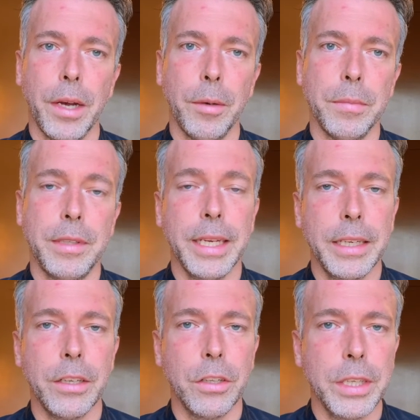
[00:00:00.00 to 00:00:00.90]

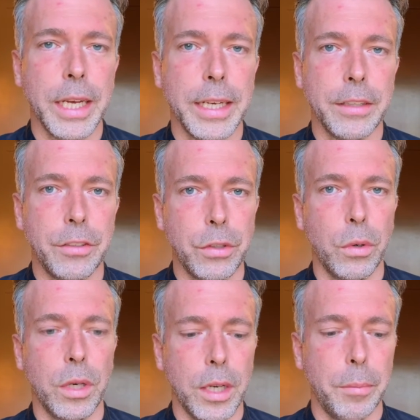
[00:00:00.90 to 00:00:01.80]
taking a look at it to
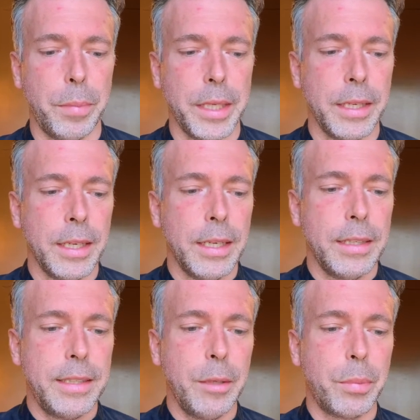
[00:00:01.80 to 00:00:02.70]
go a bit
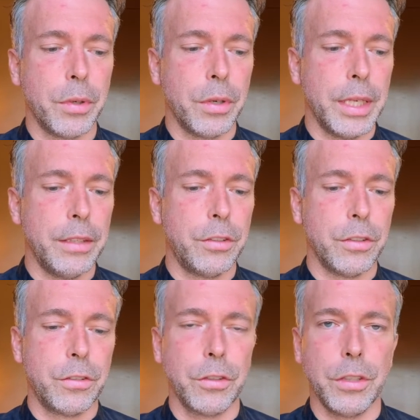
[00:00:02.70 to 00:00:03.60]
deeper into
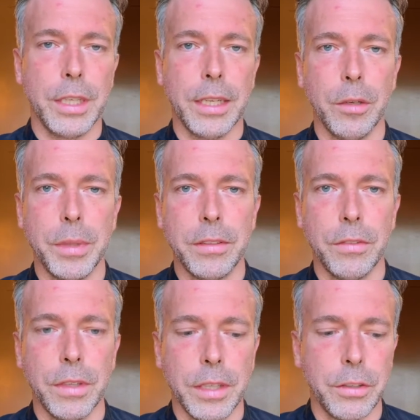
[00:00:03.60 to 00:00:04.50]
certain elements
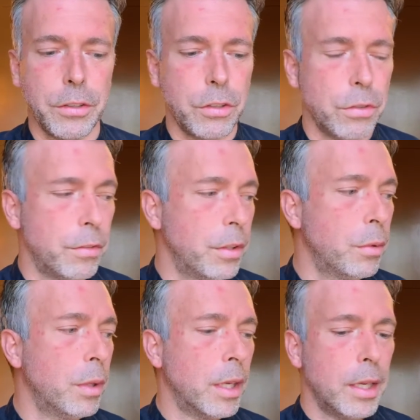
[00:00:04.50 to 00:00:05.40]
of a literature
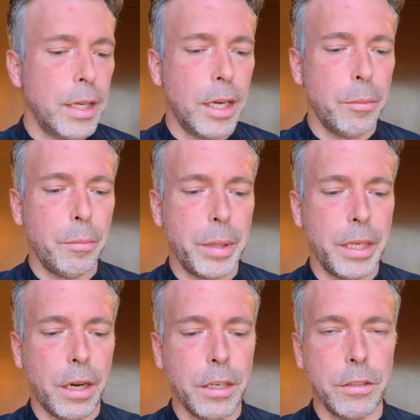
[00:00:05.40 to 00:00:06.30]
review
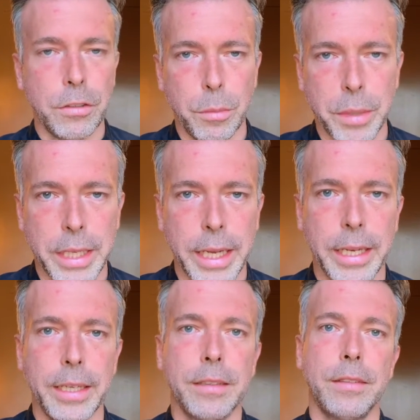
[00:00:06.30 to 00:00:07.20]
beyond the
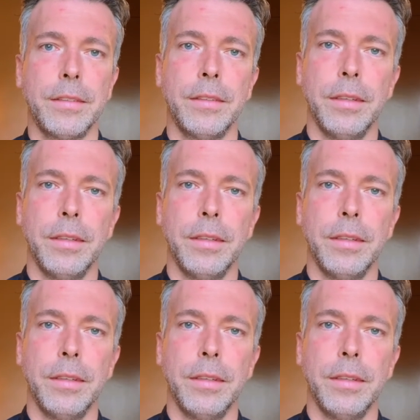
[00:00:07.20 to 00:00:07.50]
mechanics,